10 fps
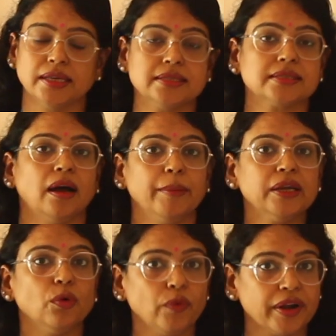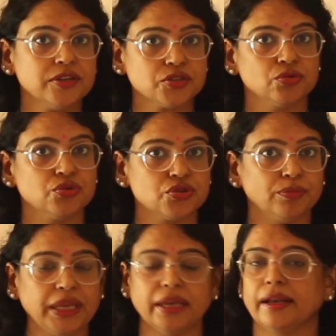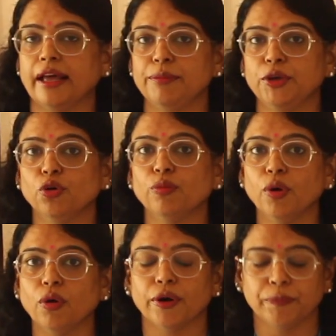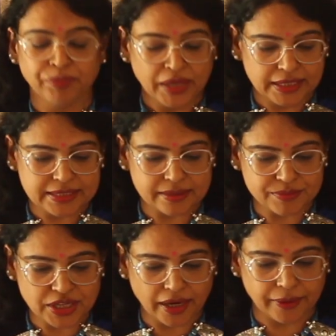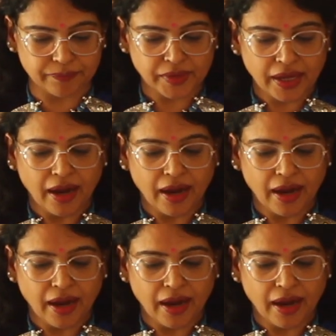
It's coming very soon to me, and I'll be no more in some time.